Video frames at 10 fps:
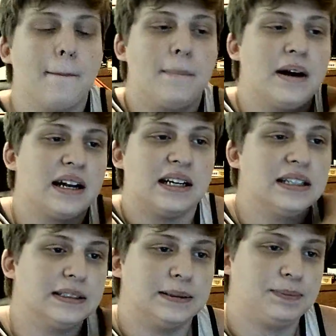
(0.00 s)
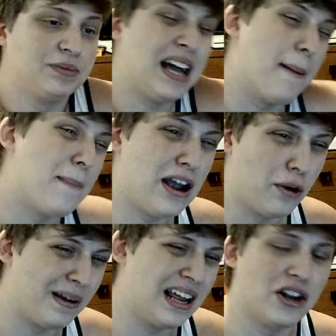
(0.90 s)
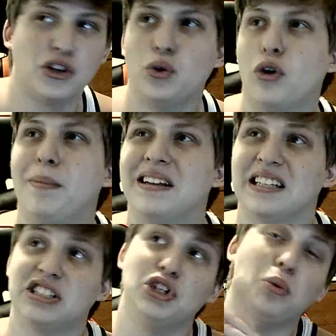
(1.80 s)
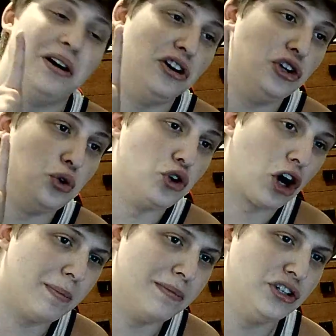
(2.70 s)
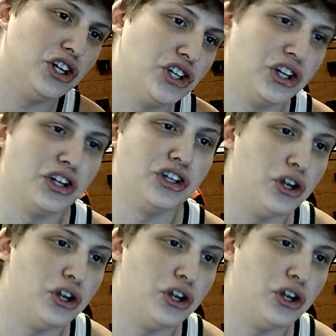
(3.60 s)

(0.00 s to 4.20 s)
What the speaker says: but I may or may not do her because I still want to do Dark Magician,